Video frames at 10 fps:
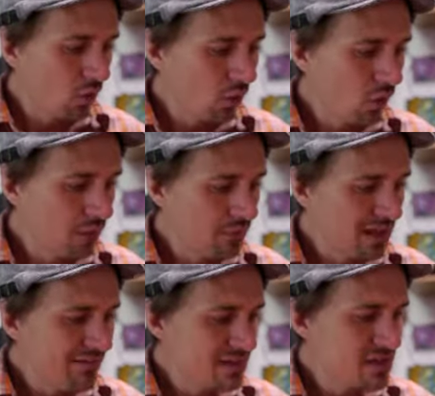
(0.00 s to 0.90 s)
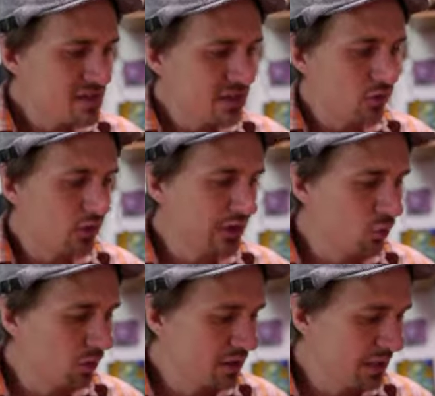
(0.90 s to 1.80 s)
or if it's a single
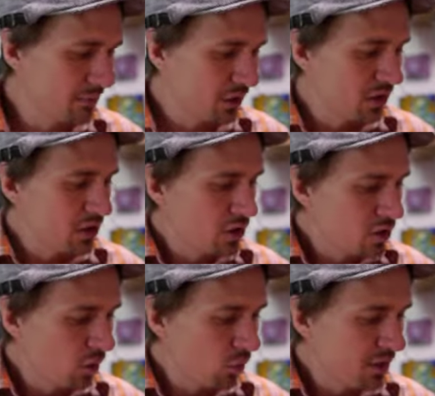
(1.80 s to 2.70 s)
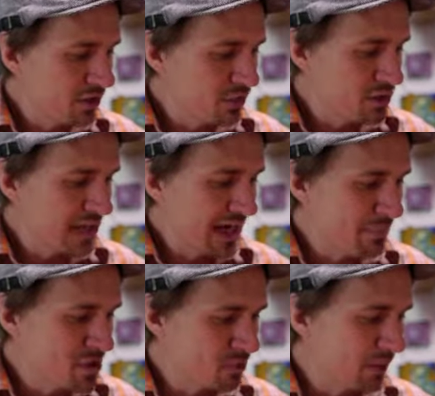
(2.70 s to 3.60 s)
click wheel camera, you'll want to use the
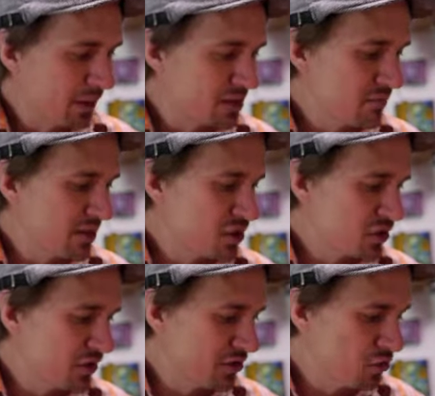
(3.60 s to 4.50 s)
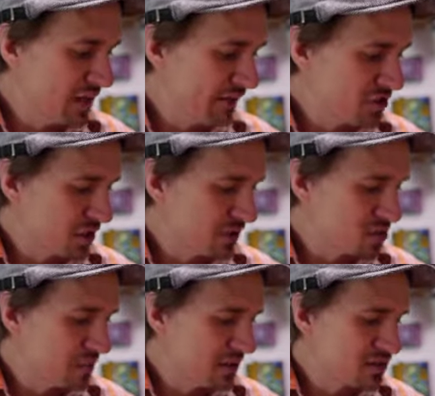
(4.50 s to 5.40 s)
aperture button to make sure that you have shutter
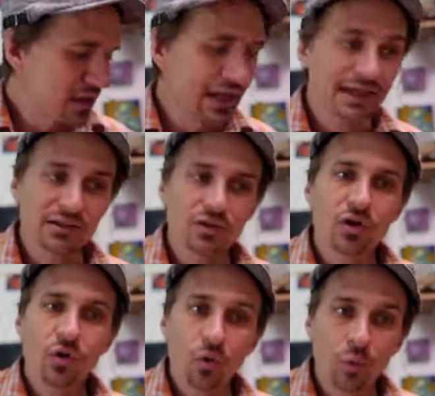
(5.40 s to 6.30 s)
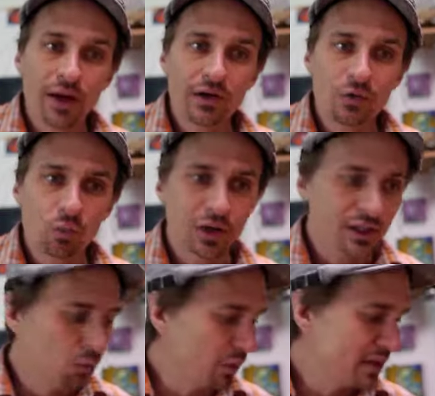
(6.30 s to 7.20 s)
speed selected when
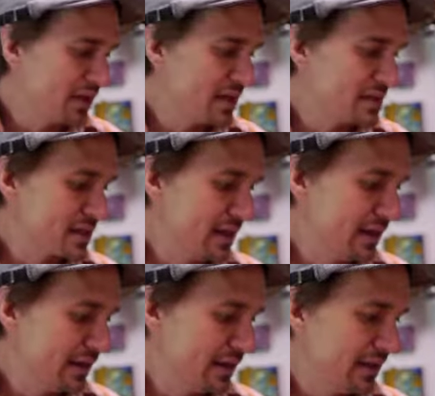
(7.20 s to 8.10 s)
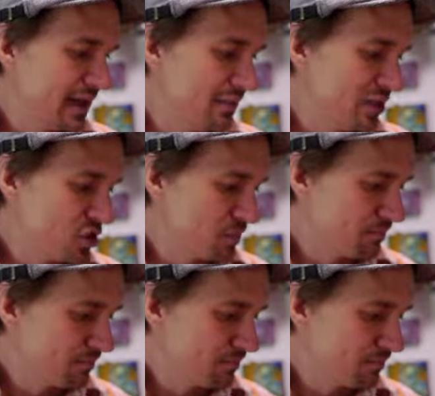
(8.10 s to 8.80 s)
working with said image.